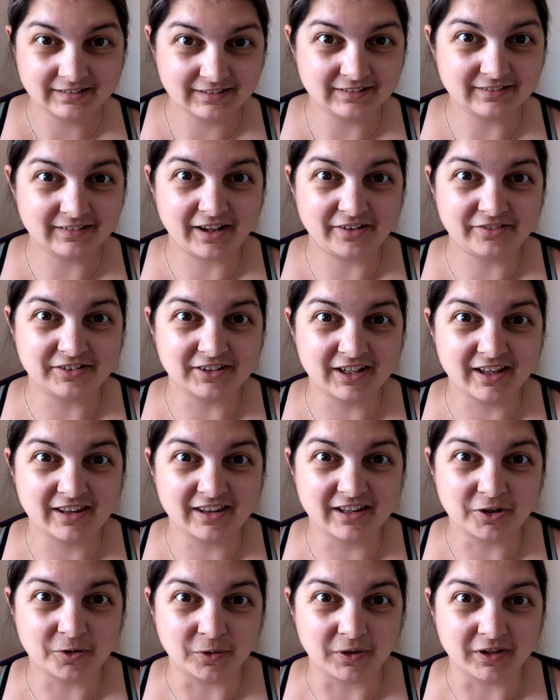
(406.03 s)
you'll have to get
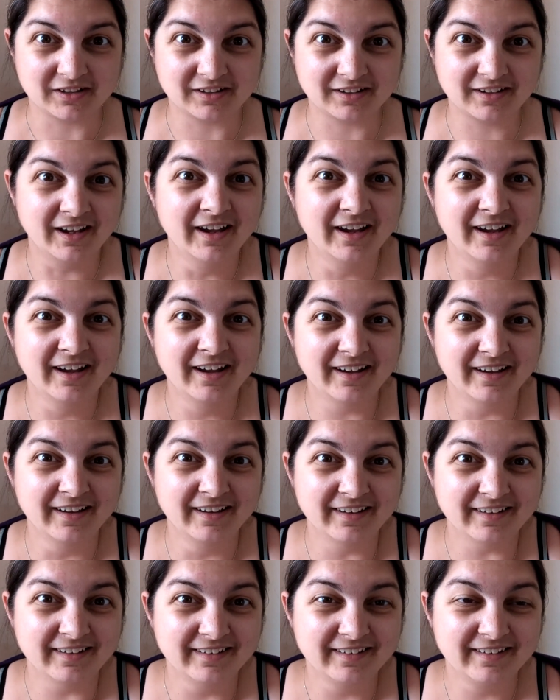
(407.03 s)
there quick.
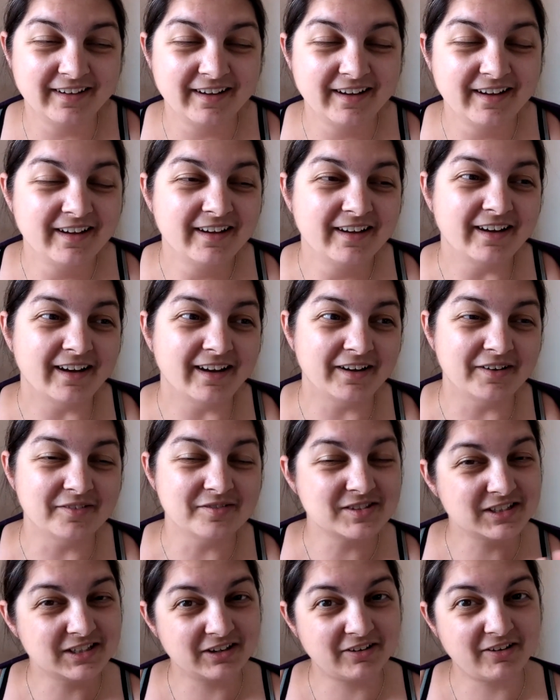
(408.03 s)

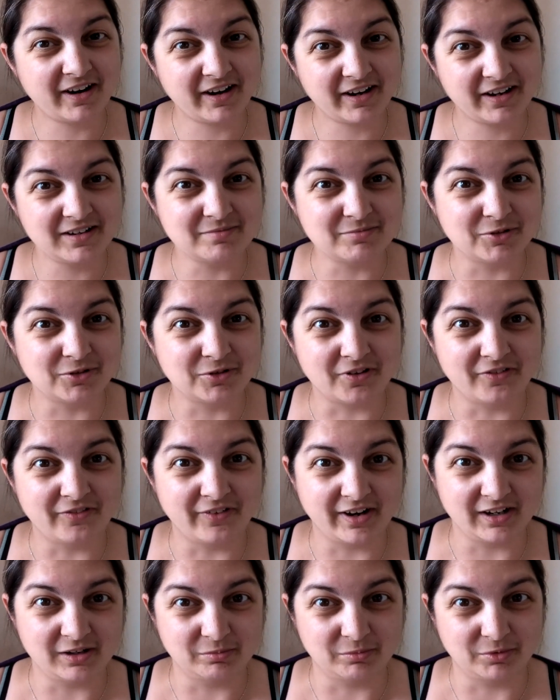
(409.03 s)
So there are 8 more
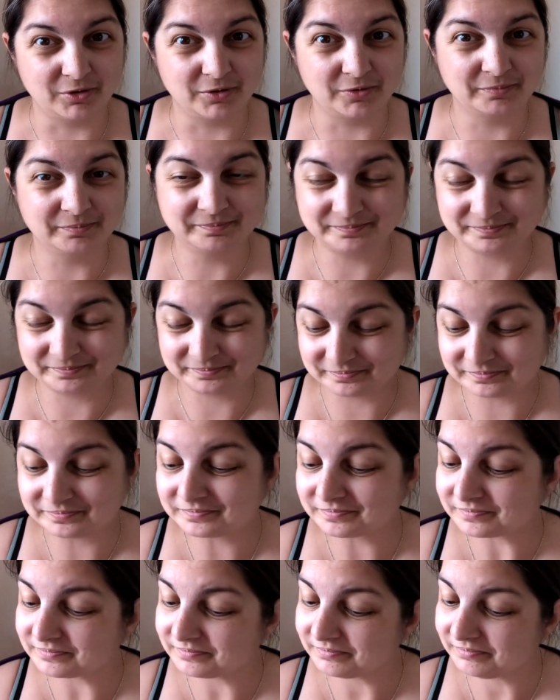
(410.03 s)
available.
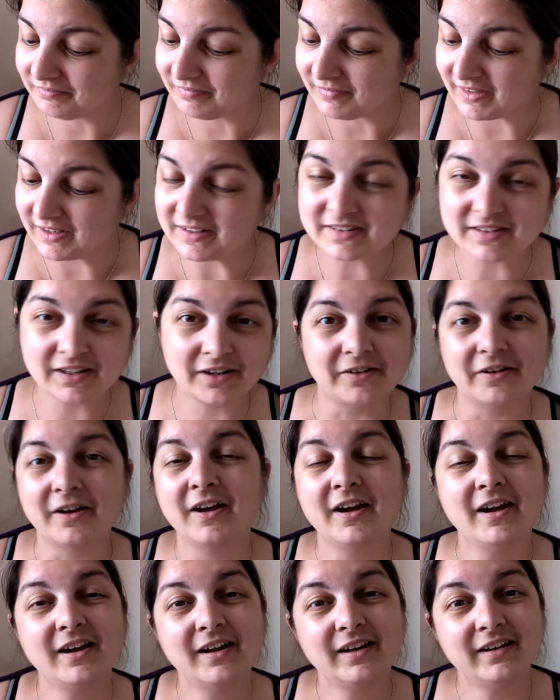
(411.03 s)
So
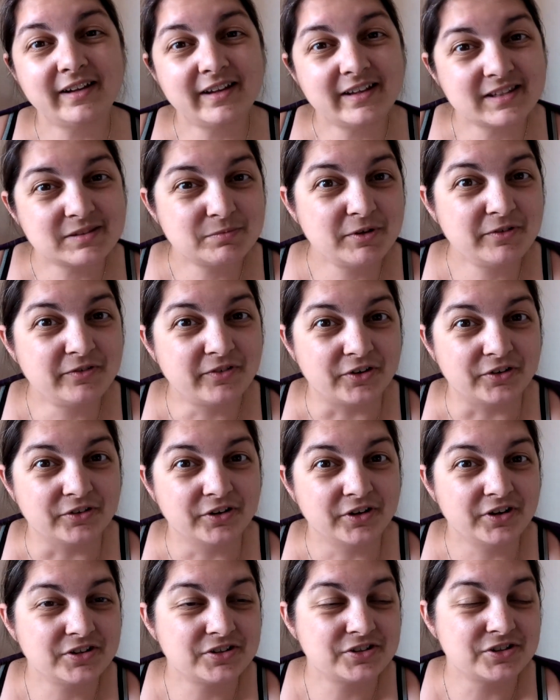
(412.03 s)
let's move
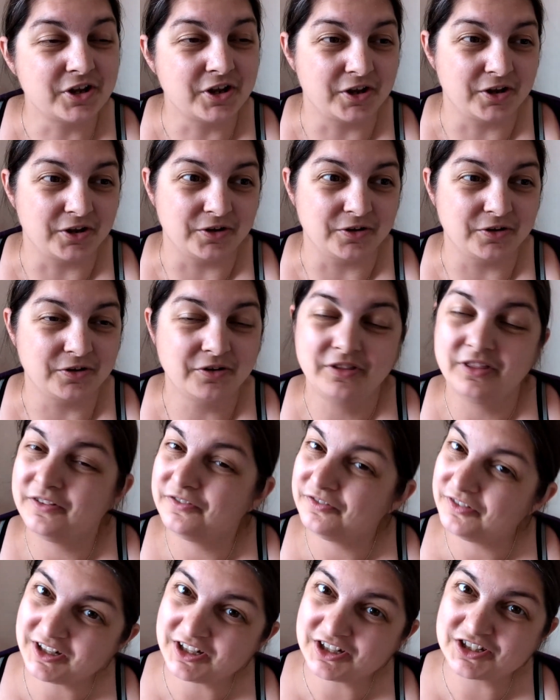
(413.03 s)
on to
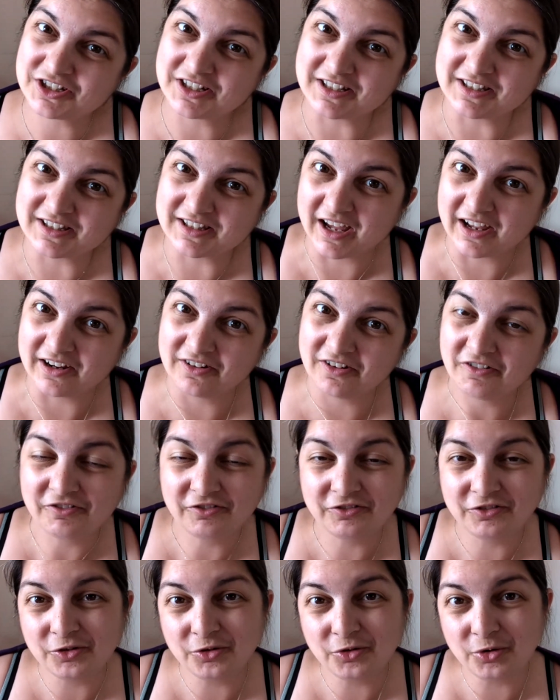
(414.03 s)
the finishes then
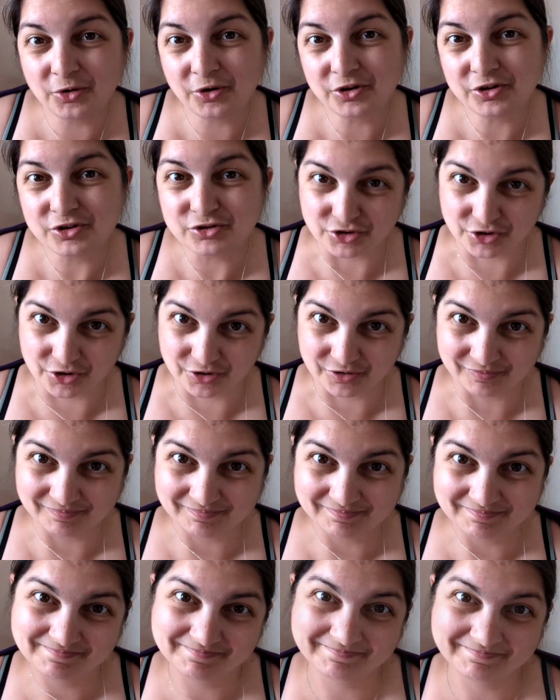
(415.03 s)
for June.
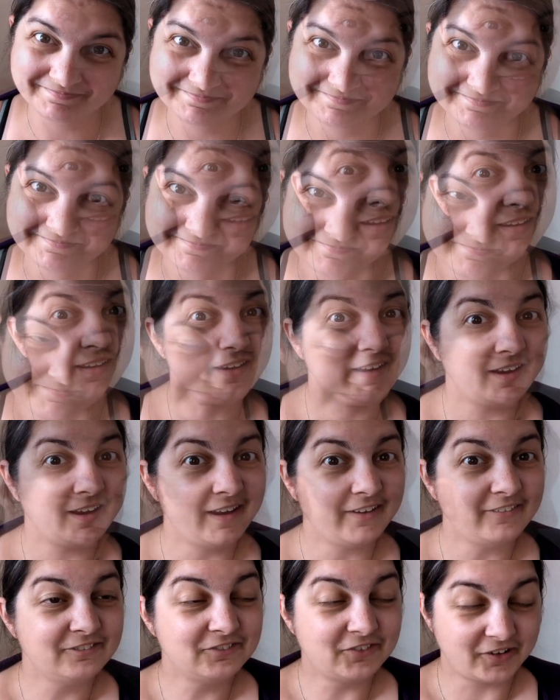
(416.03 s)

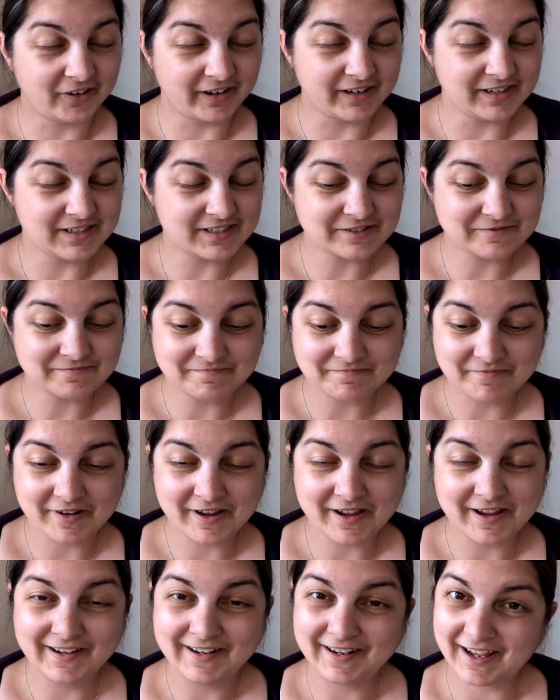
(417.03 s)
Right,
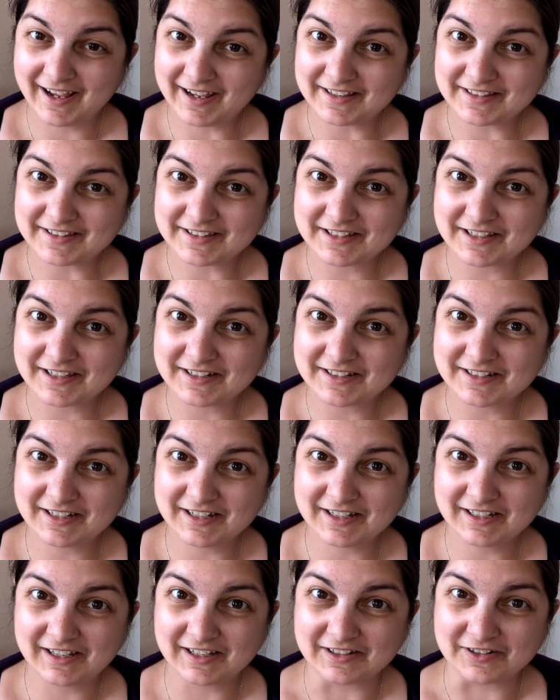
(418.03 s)
let's
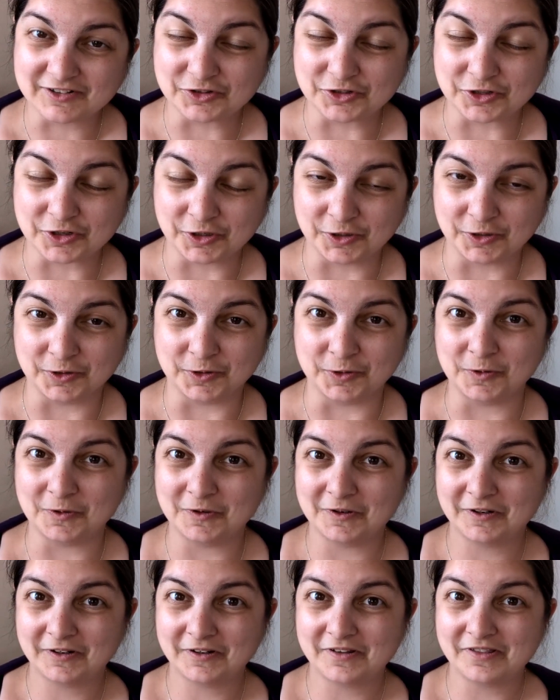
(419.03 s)
dig
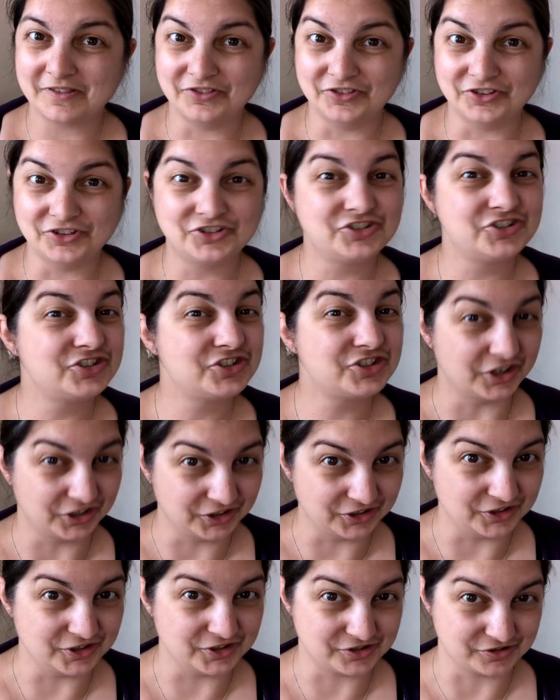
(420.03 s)
into the
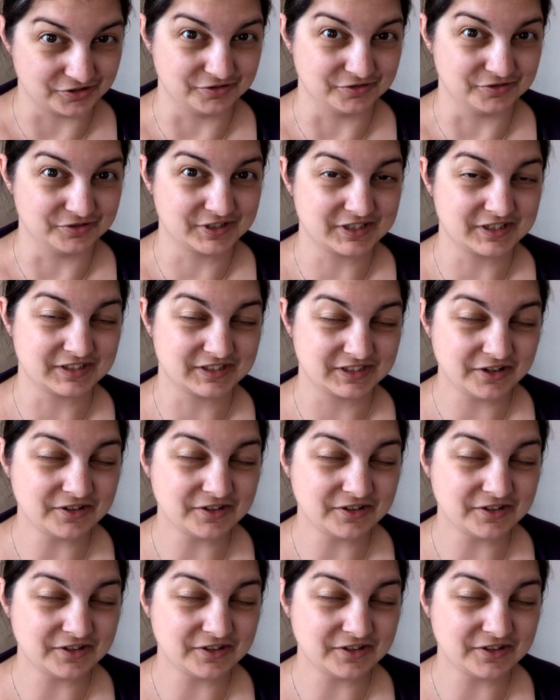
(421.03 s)
turtles, because